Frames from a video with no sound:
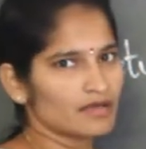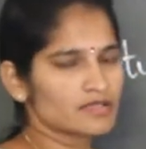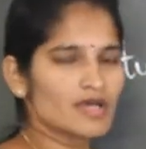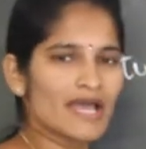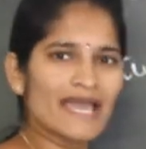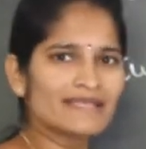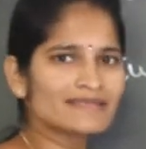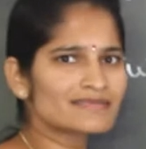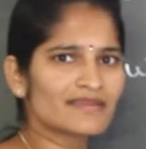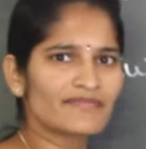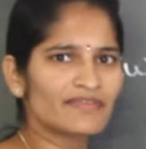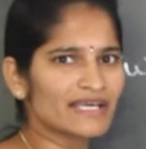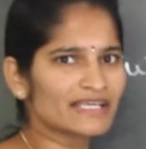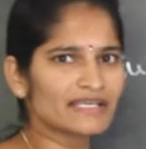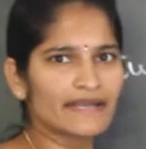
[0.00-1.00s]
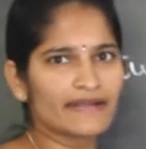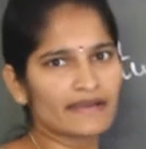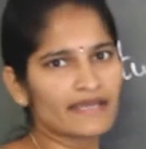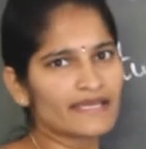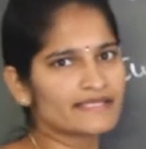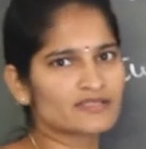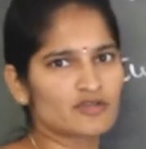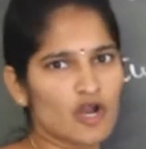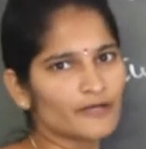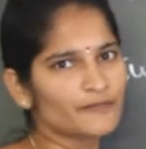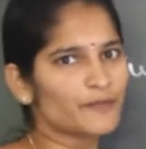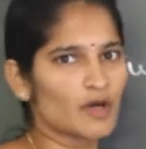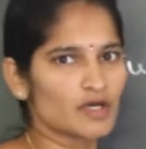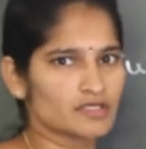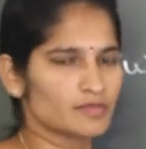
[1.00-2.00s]
So hence reflected ray is
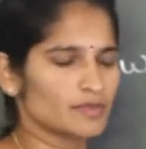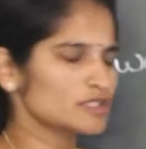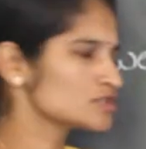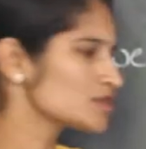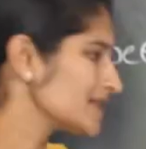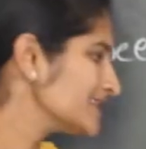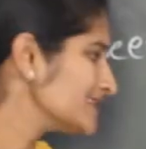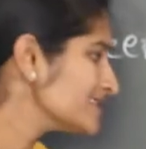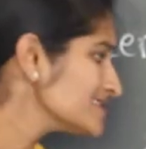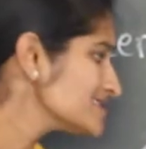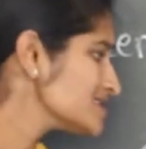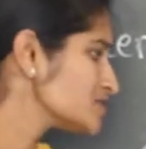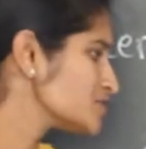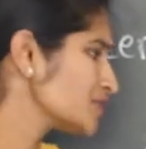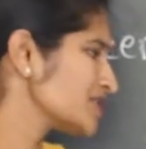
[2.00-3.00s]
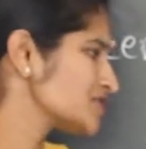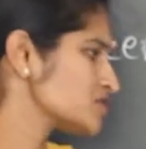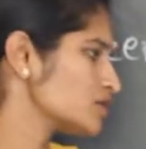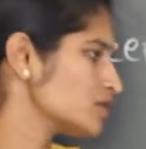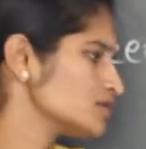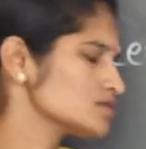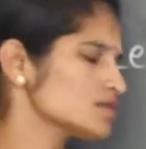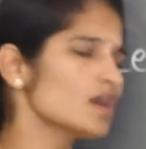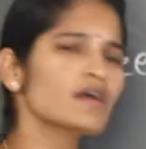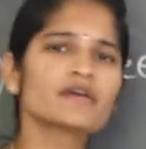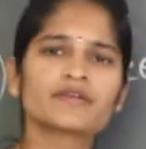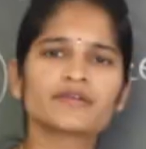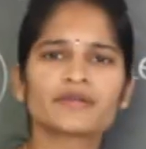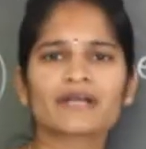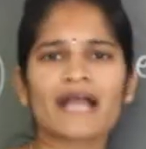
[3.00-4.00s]
not possible. So in this situation
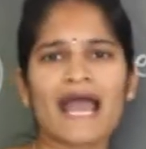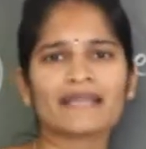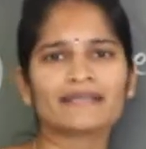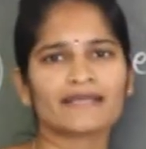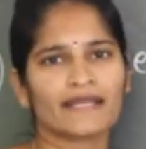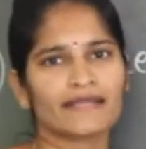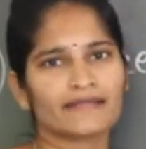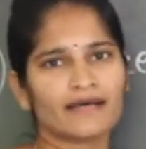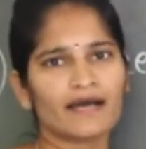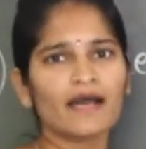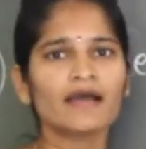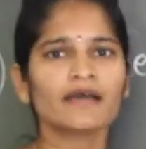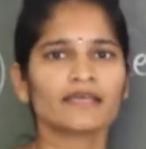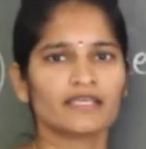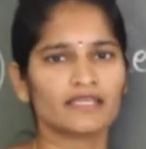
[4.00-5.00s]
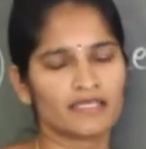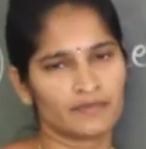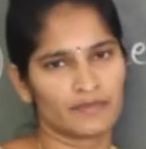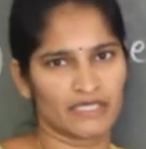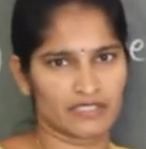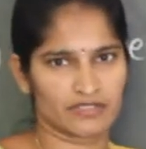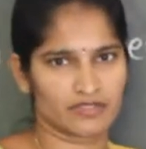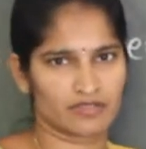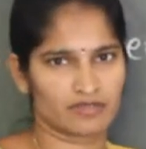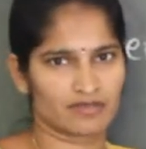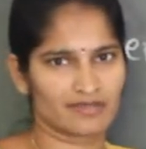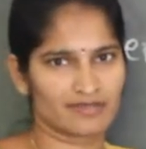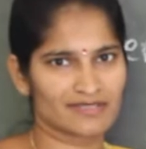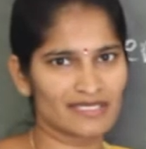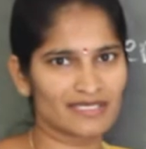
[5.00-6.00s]
also, you can't get the
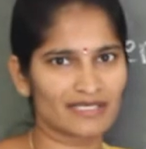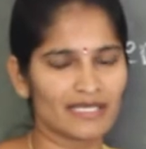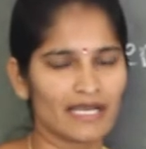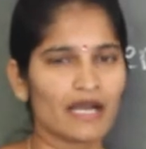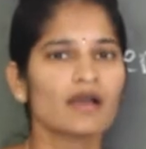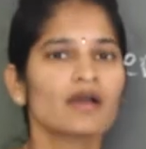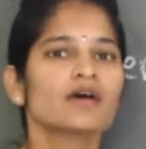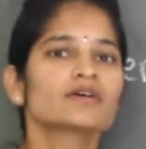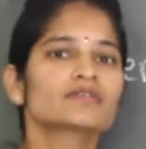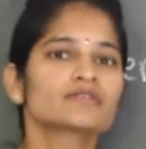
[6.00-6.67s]
image. Is it clear?